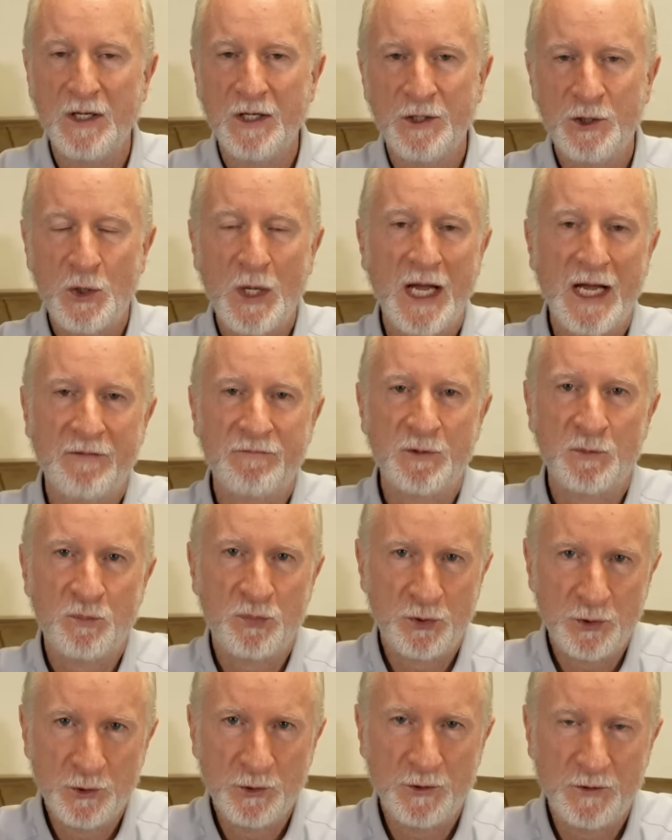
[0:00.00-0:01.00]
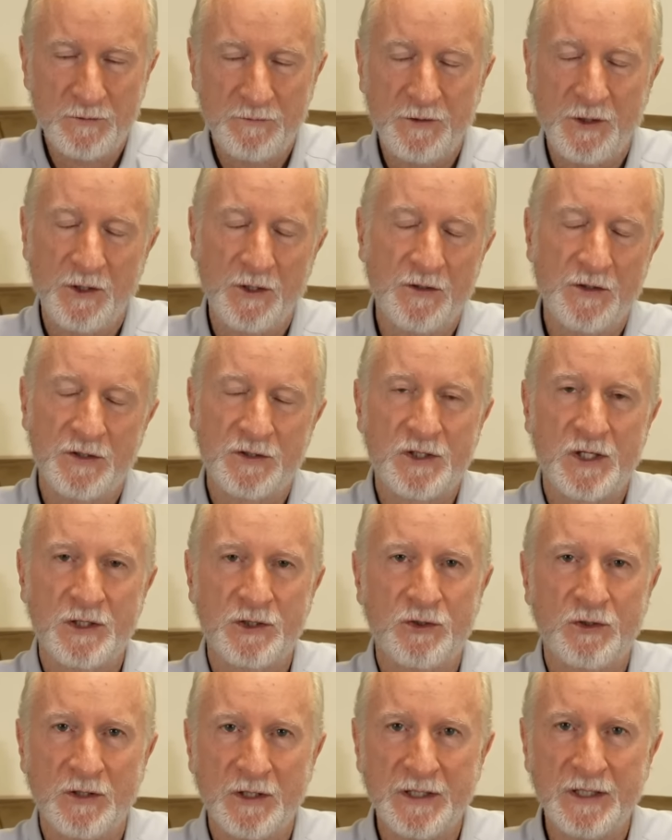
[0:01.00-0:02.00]
you have to prove you're in this
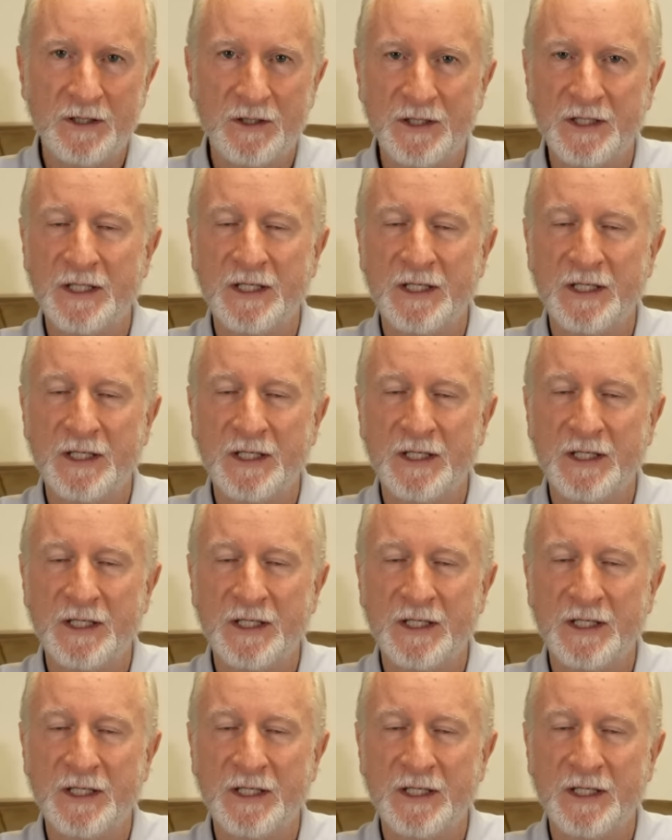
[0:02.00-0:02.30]
country legally.